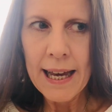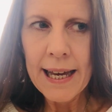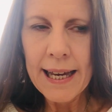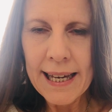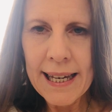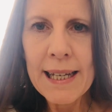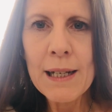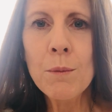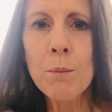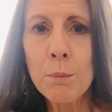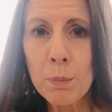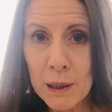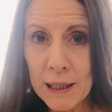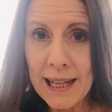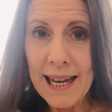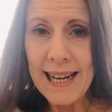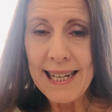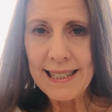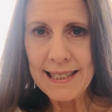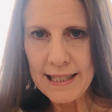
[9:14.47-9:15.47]
in
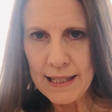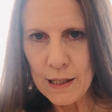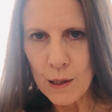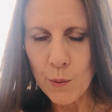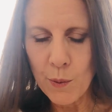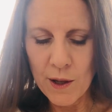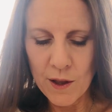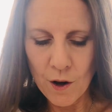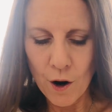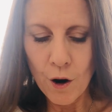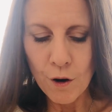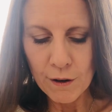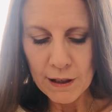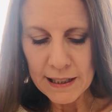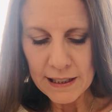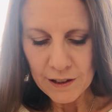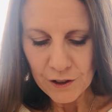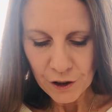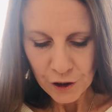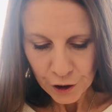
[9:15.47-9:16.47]
blends with
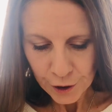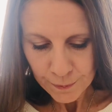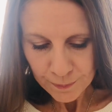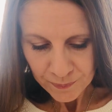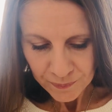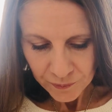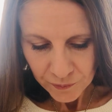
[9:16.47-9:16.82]
orange.